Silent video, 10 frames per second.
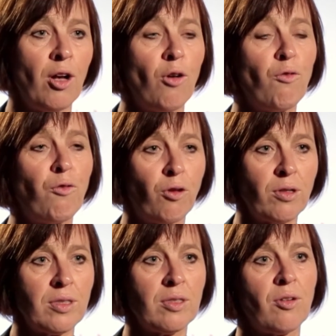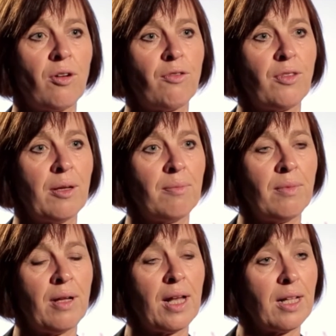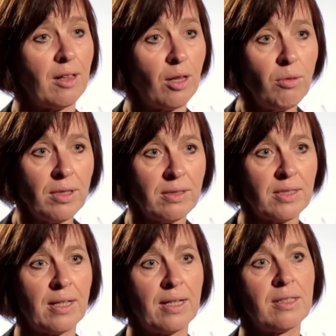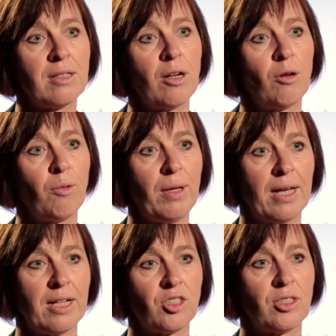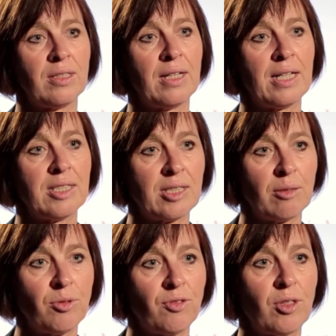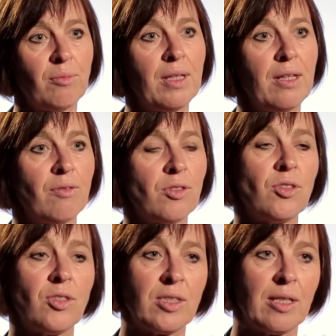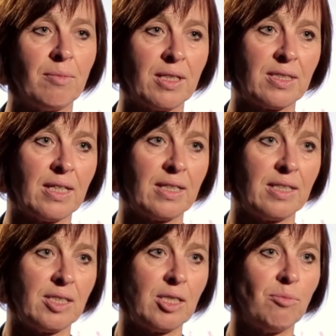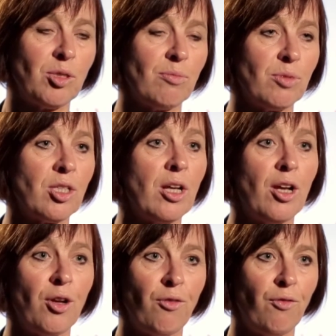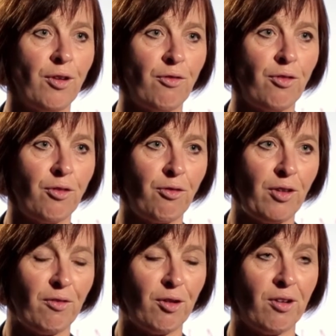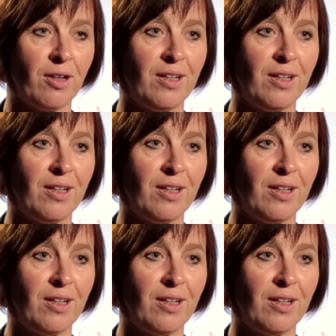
14 of them had local site reaction, and some of them even systemic signs and symptoms with fever.